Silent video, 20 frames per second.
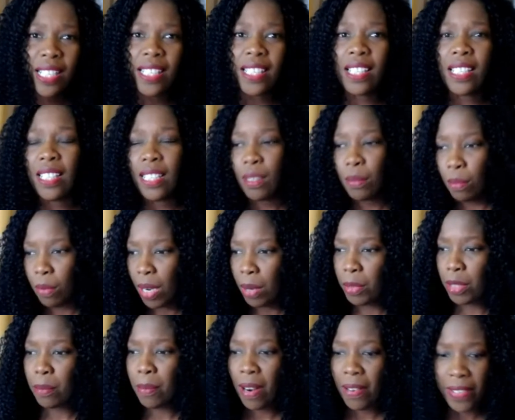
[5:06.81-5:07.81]
because I
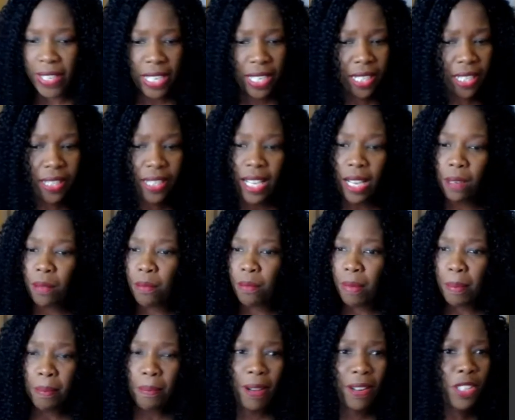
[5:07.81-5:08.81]
was married and that
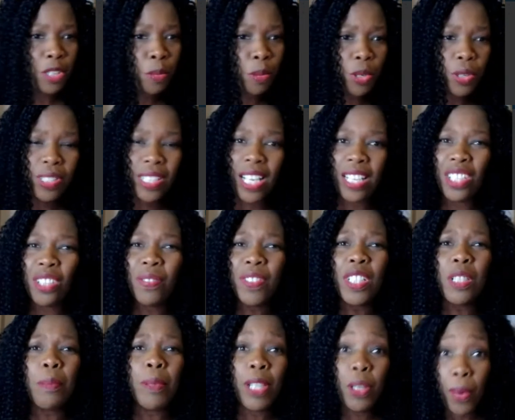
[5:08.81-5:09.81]
marriage broke down. You've got
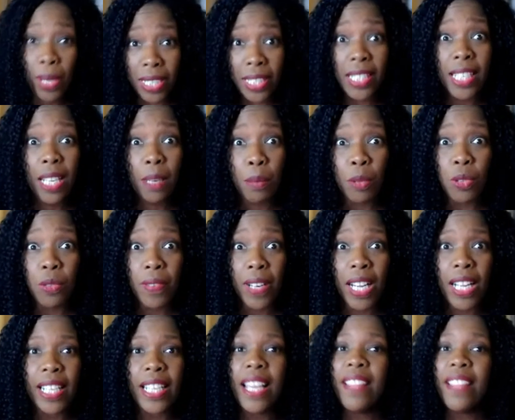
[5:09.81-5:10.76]
to be quite stable, right?